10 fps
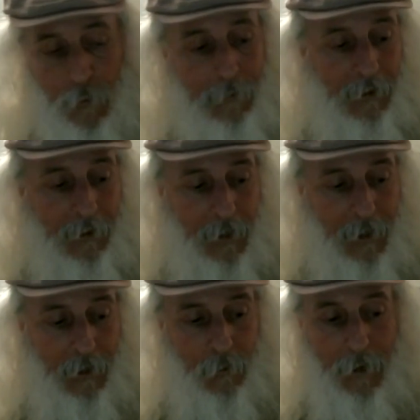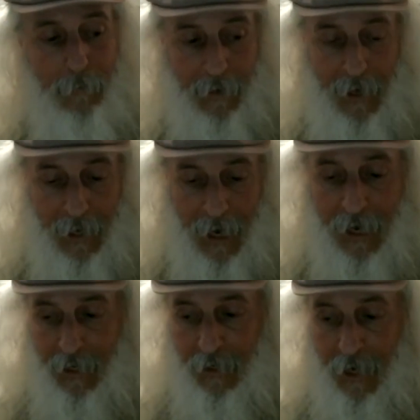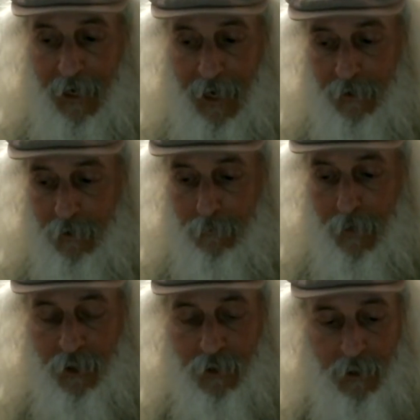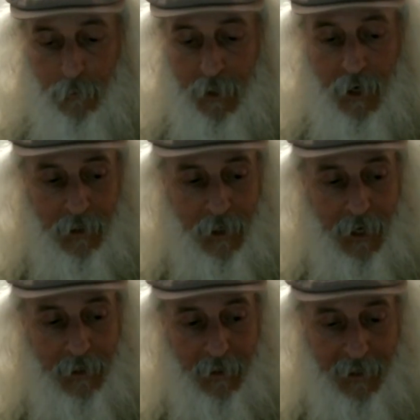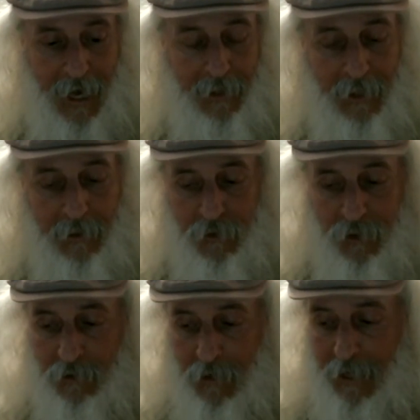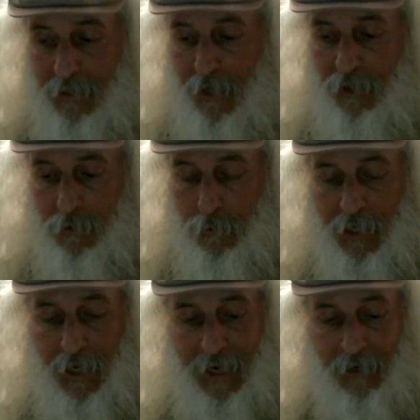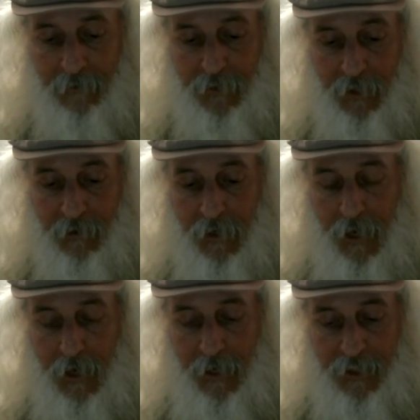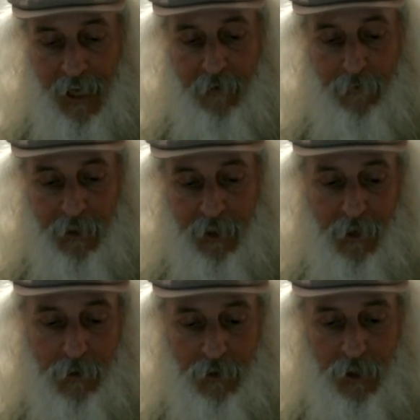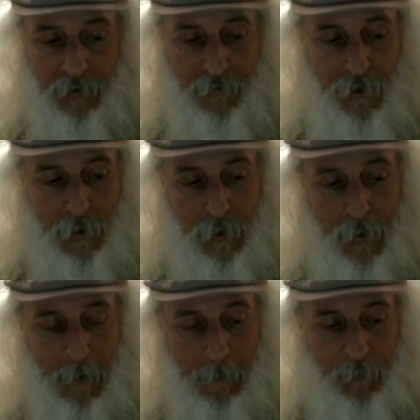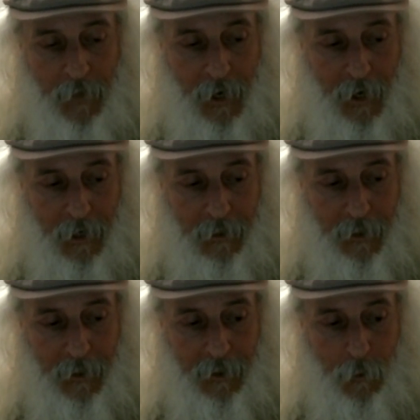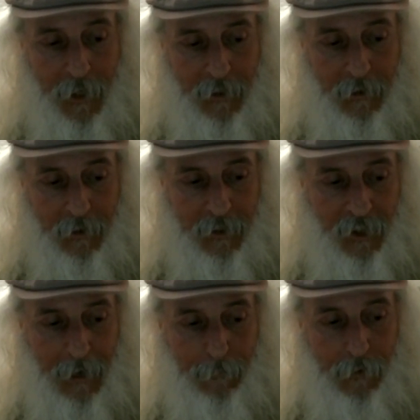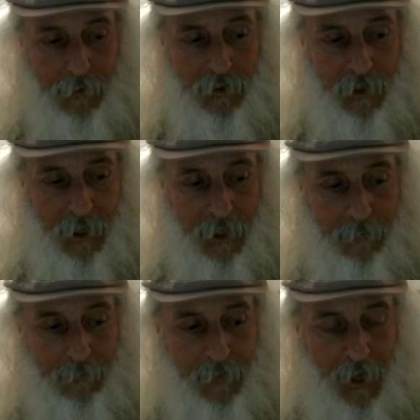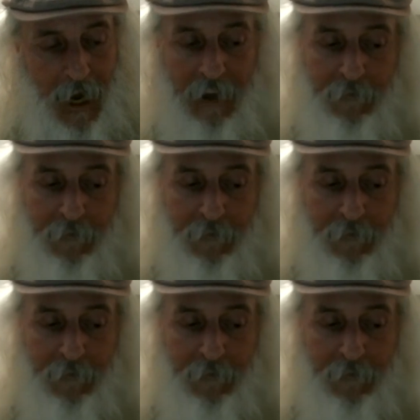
women, women, and I and I had to make sure that we all got uh, Kathy and her sister. I had to make sure we got out of there safely. So those are just a few uh, uh, quick little examples. Um, and these are all I've